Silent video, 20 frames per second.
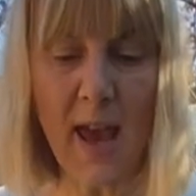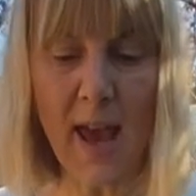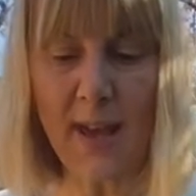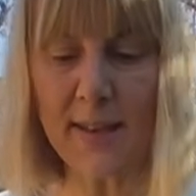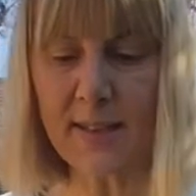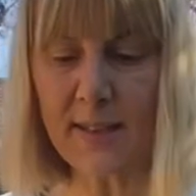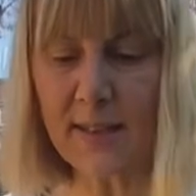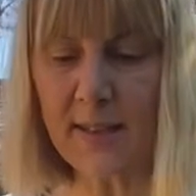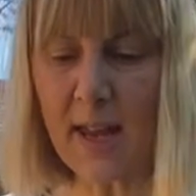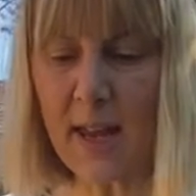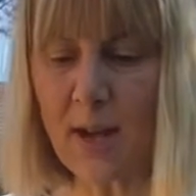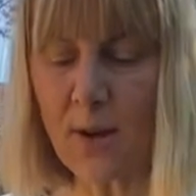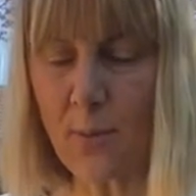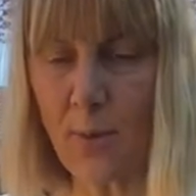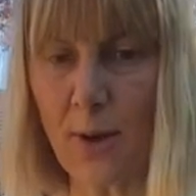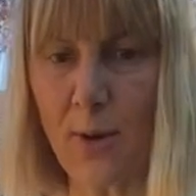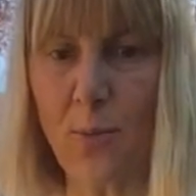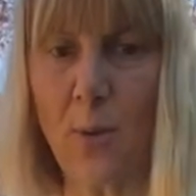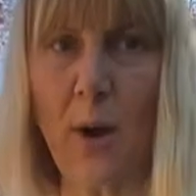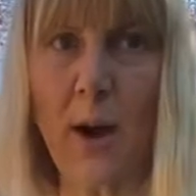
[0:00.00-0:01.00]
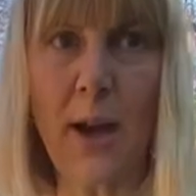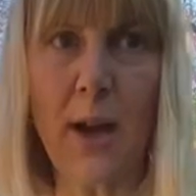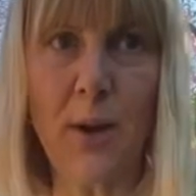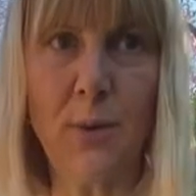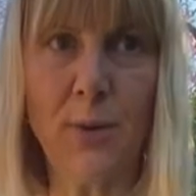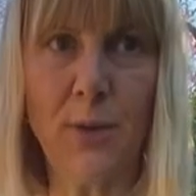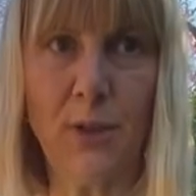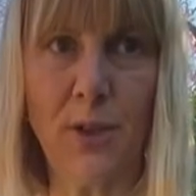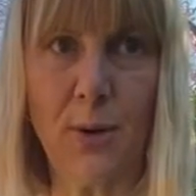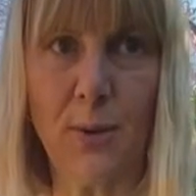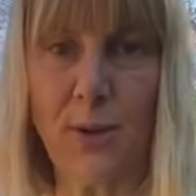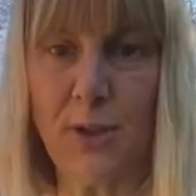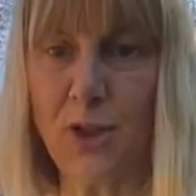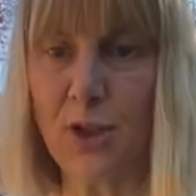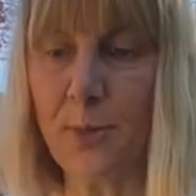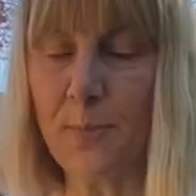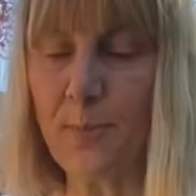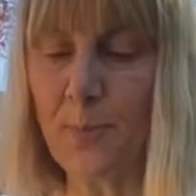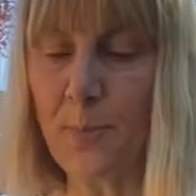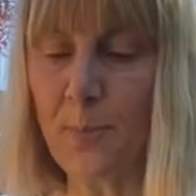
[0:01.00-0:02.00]
And start with, what I would do is
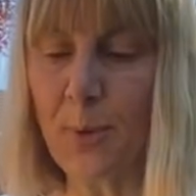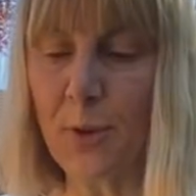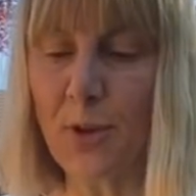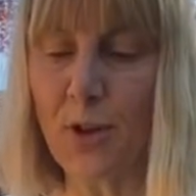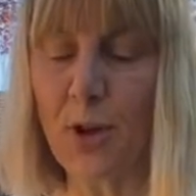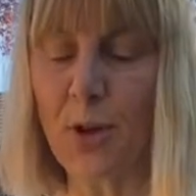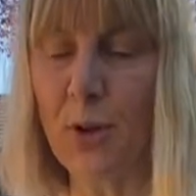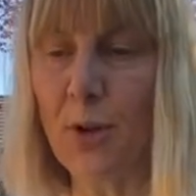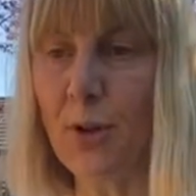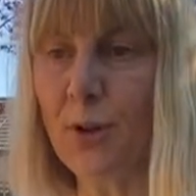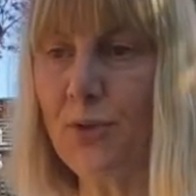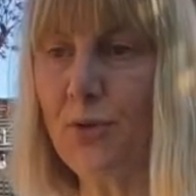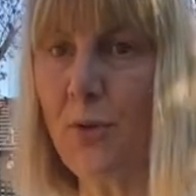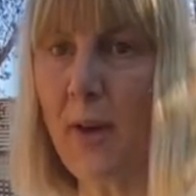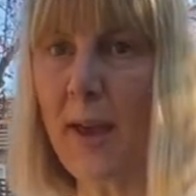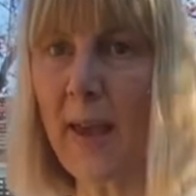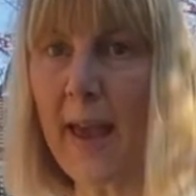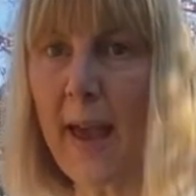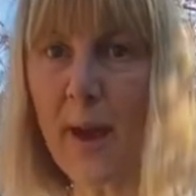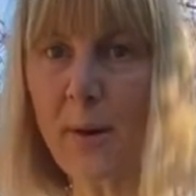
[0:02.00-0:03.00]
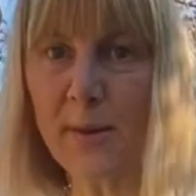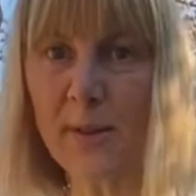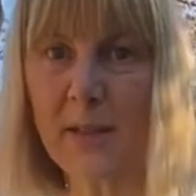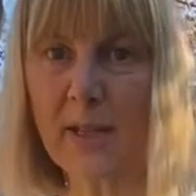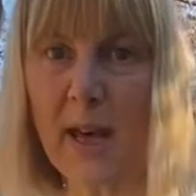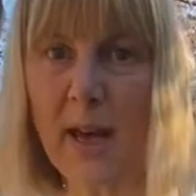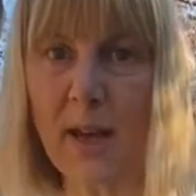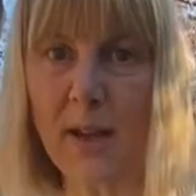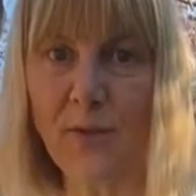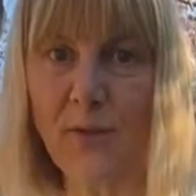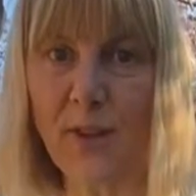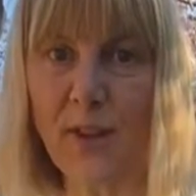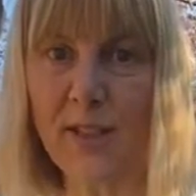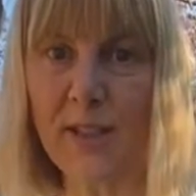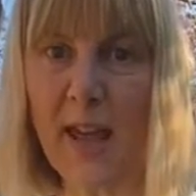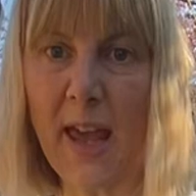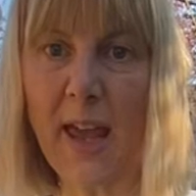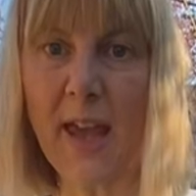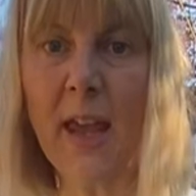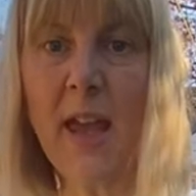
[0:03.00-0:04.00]
just put the whole tray outside for the
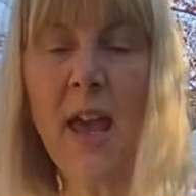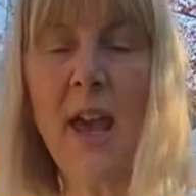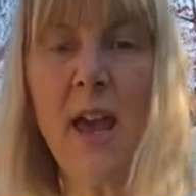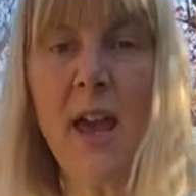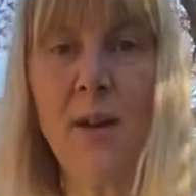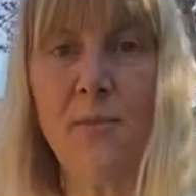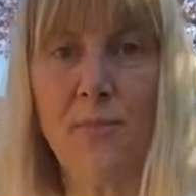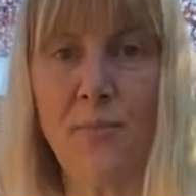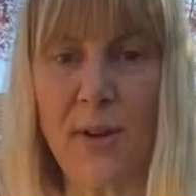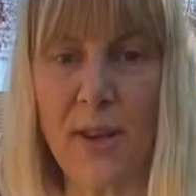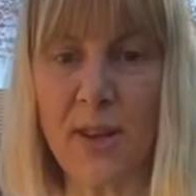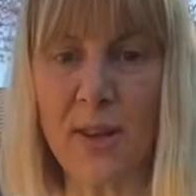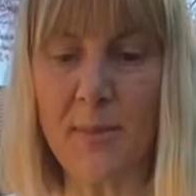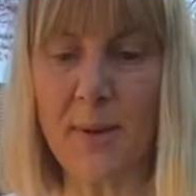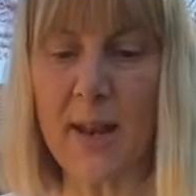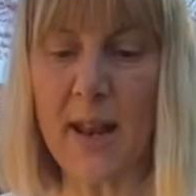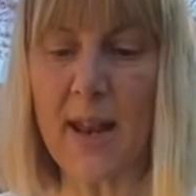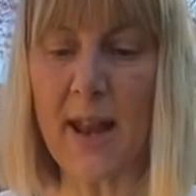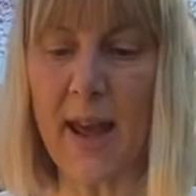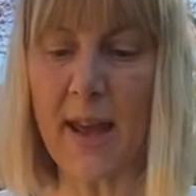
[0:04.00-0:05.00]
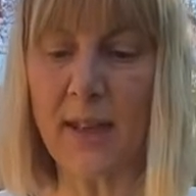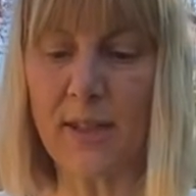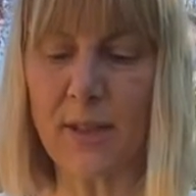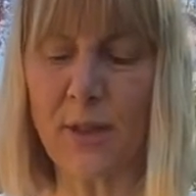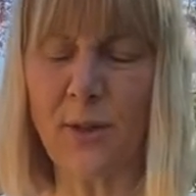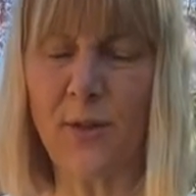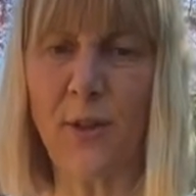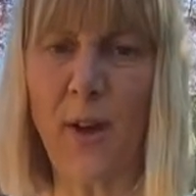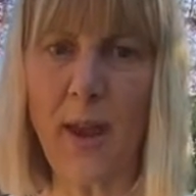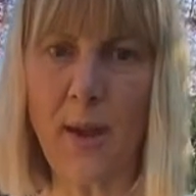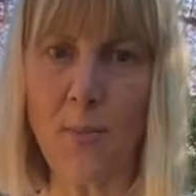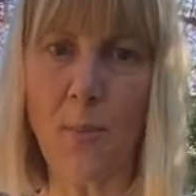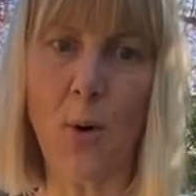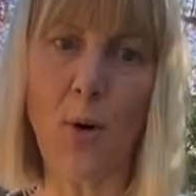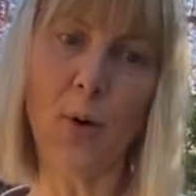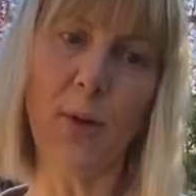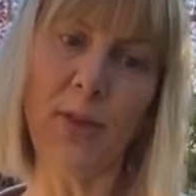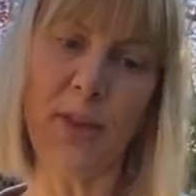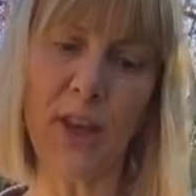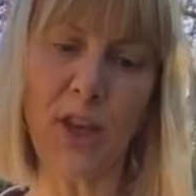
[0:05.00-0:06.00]
day and bring them in at night. So it's very
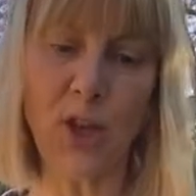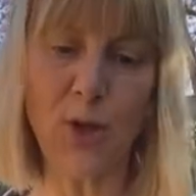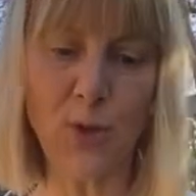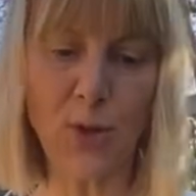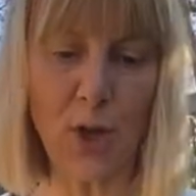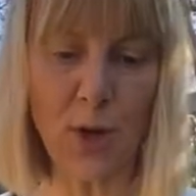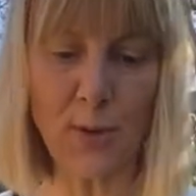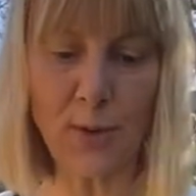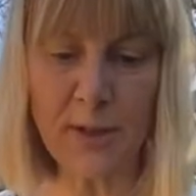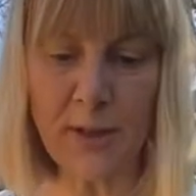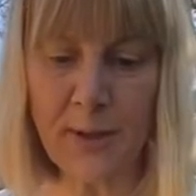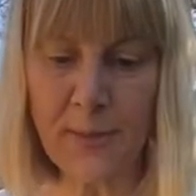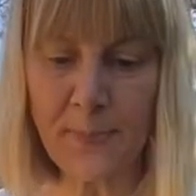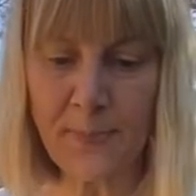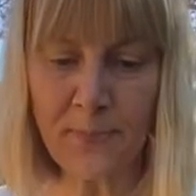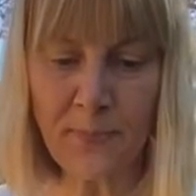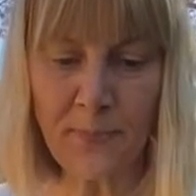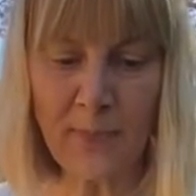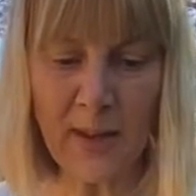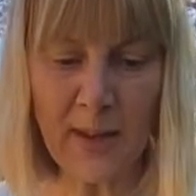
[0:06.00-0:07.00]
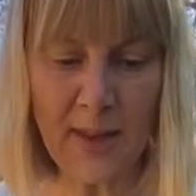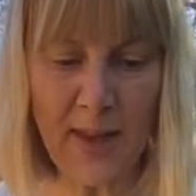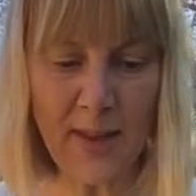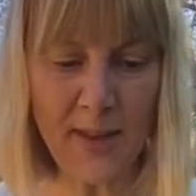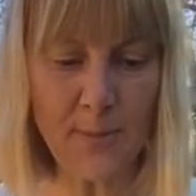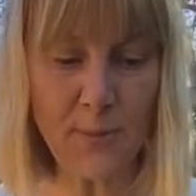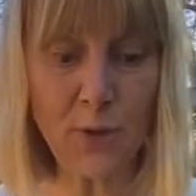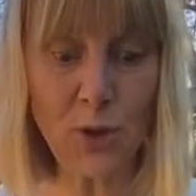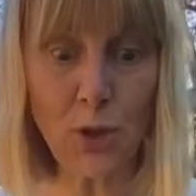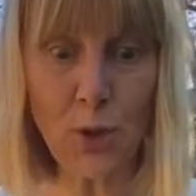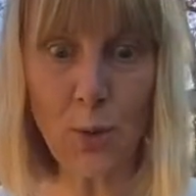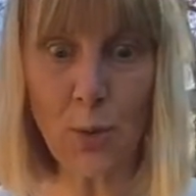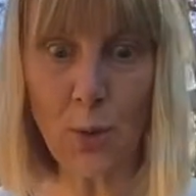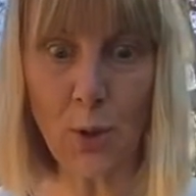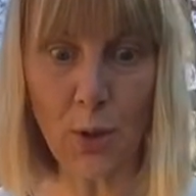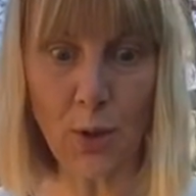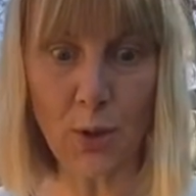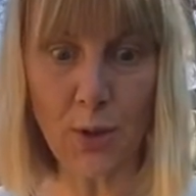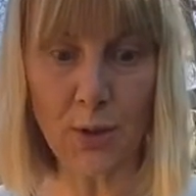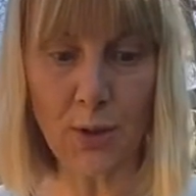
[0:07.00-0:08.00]
important that you don't get them too
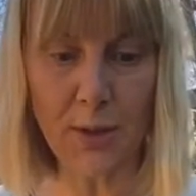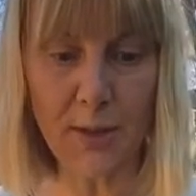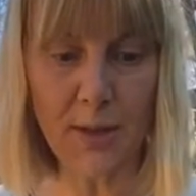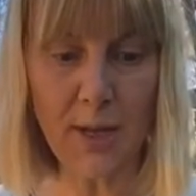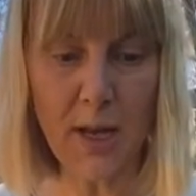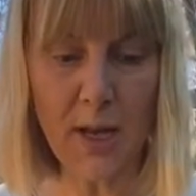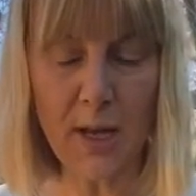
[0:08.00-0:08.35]
cold.